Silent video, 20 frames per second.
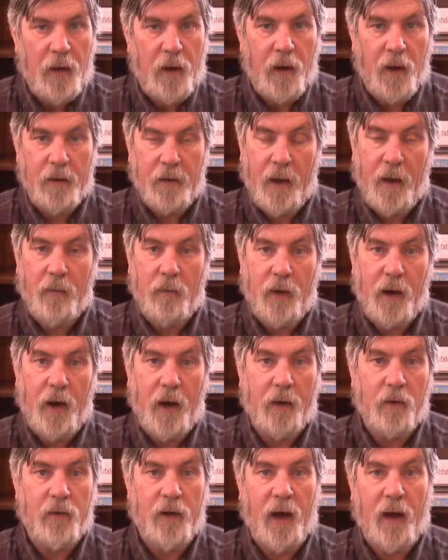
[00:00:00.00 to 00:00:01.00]
That way
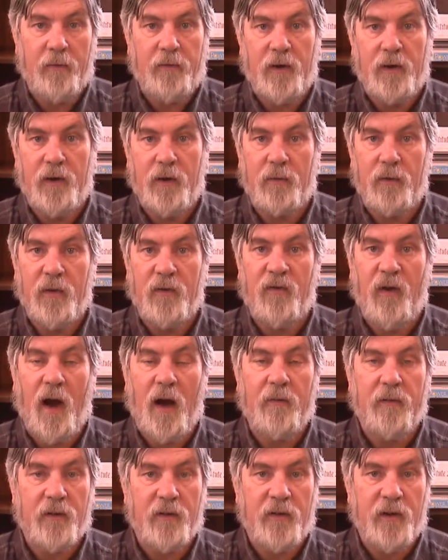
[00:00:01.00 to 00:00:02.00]
I only have to deal with
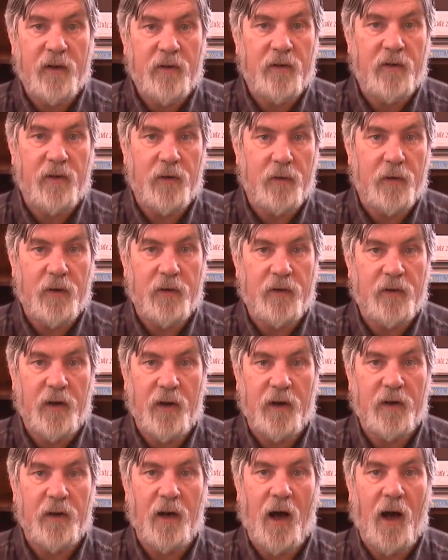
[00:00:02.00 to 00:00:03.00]
5 or 6 students at
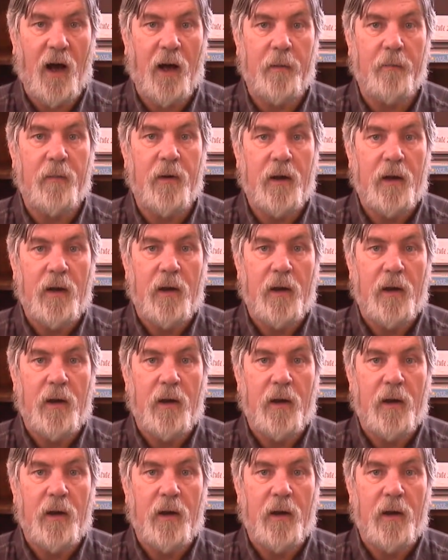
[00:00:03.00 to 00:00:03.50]
a time,